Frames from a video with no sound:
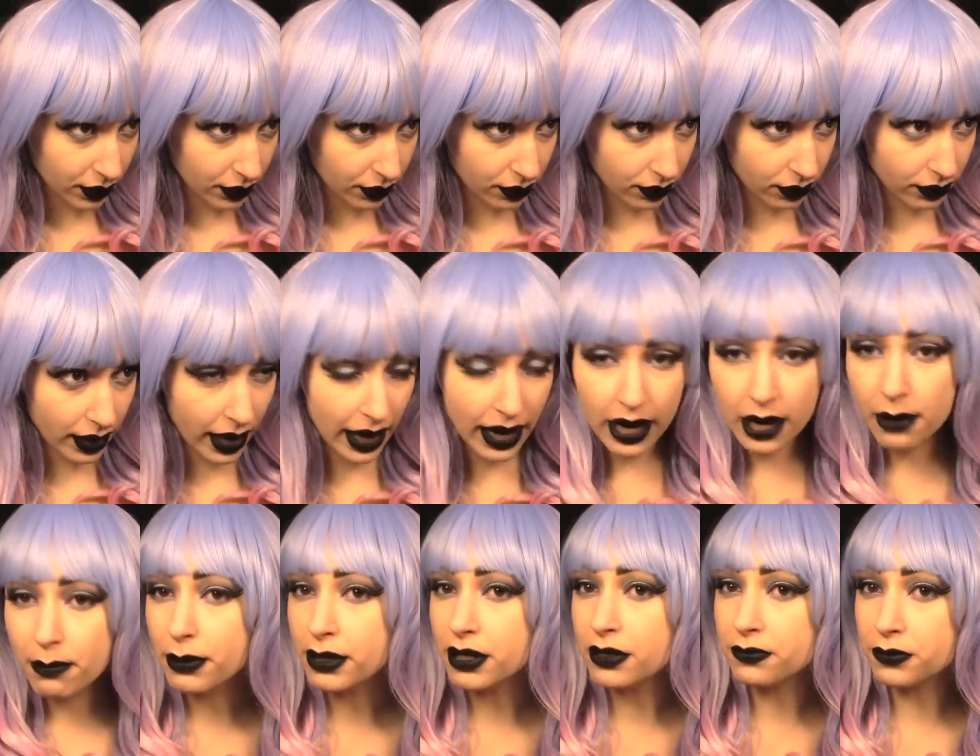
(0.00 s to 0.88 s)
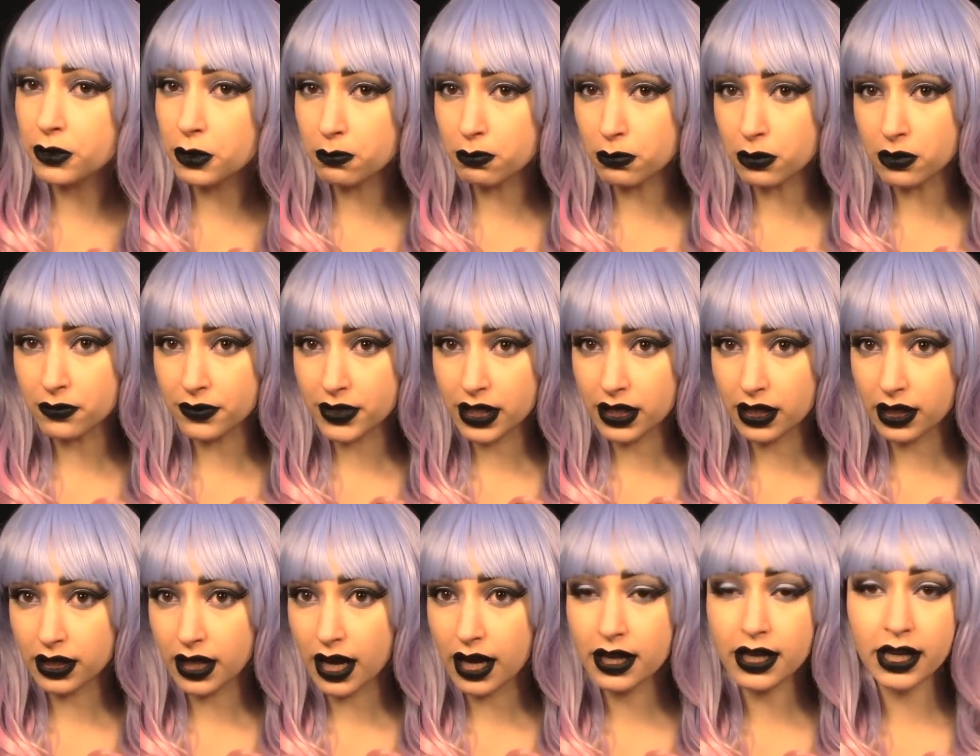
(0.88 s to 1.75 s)
through the hair, but if you move it
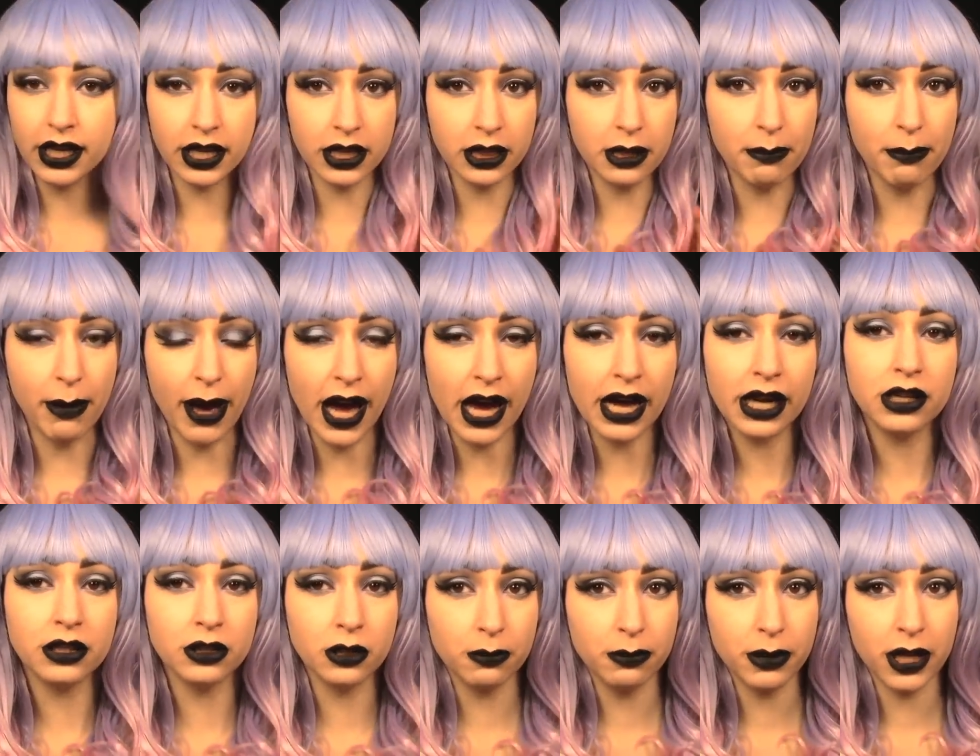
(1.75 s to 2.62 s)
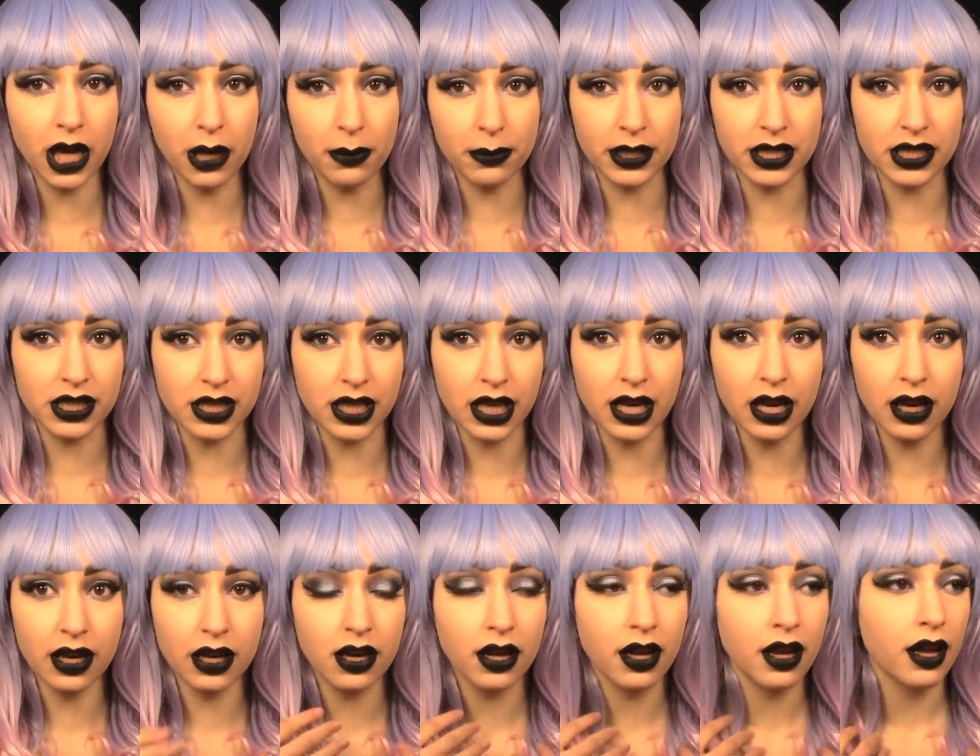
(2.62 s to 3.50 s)
a lot, like in the back, you'll be able to see
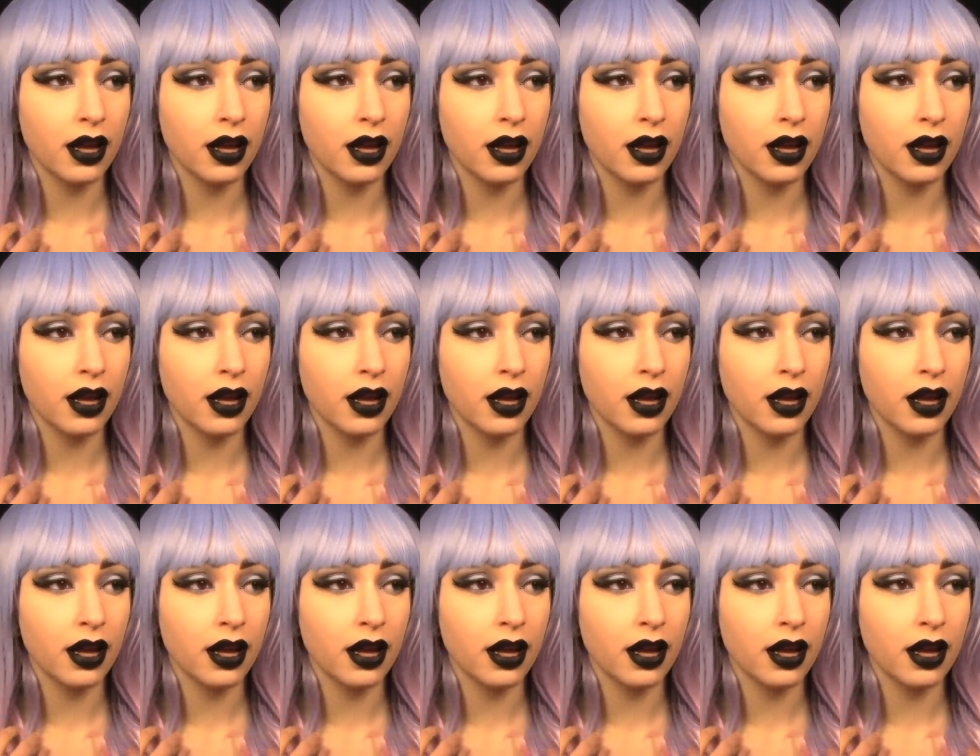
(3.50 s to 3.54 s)
it.